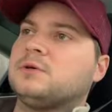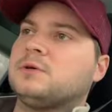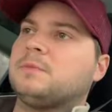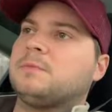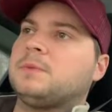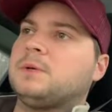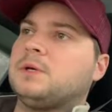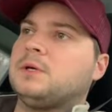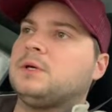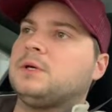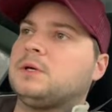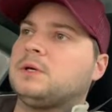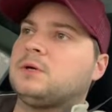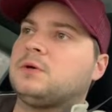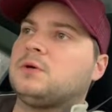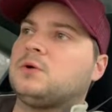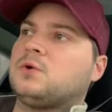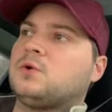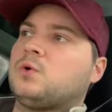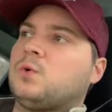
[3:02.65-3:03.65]
to be
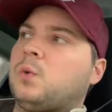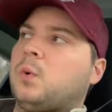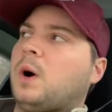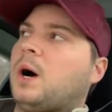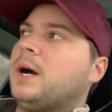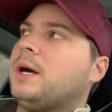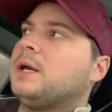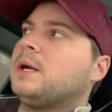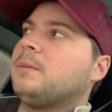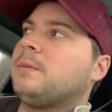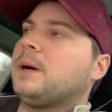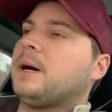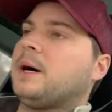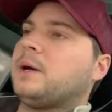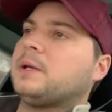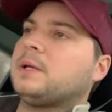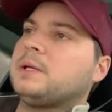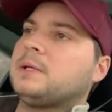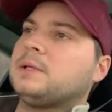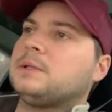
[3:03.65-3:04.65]
quiet about
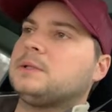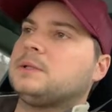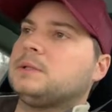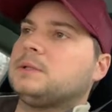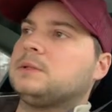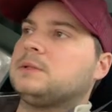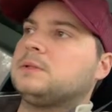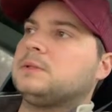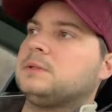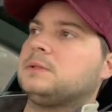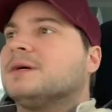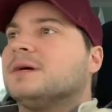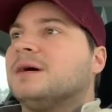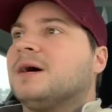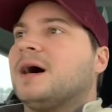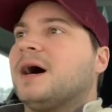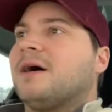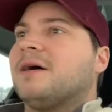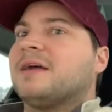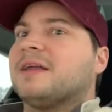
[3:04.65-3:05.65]
it.
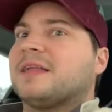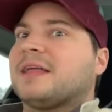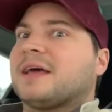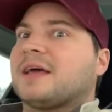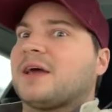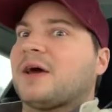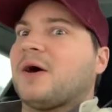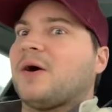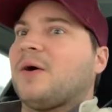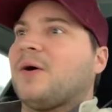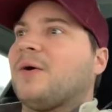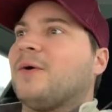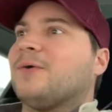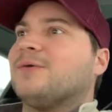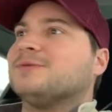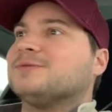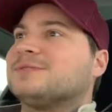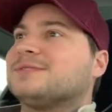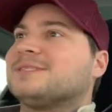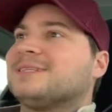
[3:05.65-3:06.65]
I mean, it
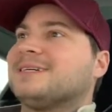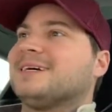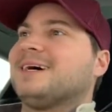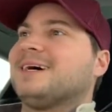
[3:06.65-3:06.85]
goes.